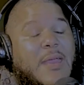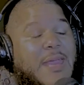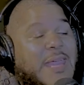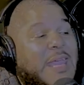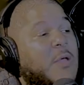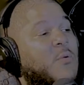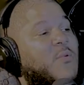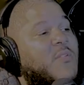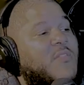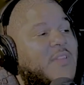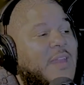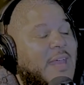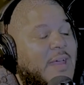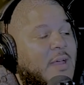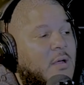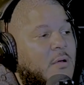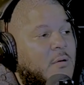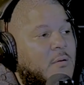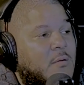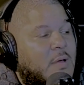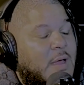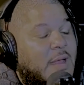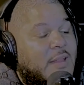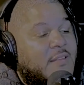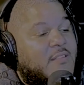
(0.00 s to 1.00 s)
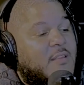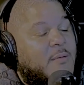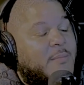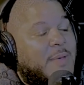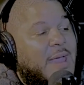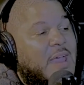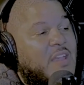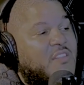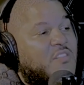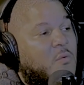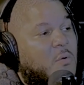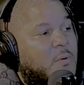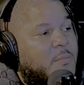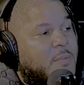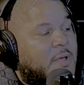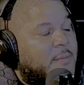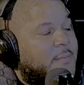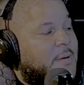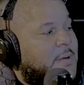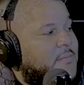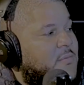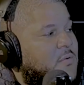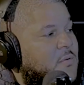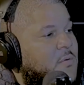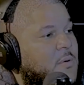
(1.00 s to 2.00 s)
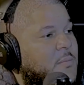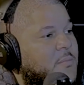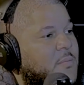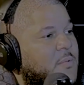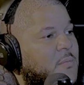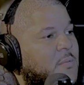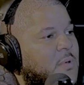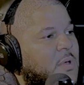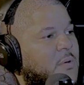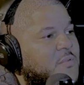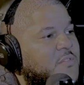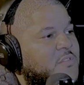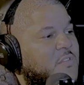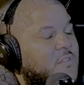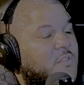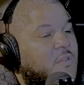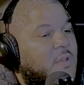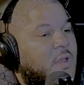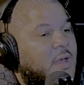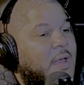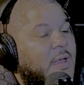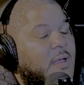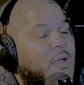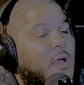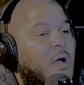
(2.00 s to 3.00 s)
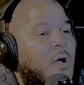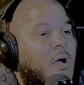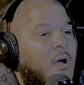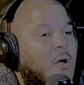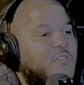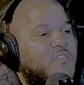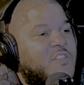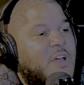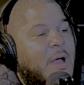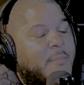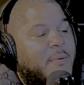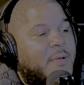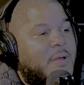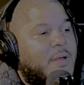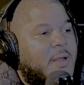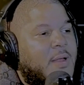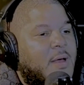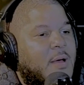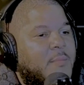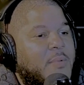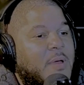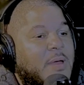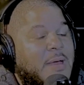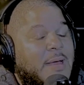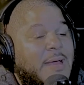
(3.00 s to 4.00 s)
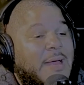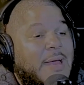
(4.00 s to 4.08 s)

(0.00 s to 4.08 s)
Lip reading: He was there, and some Asian woman came up to him and was just like, "Oh, chopping it up,"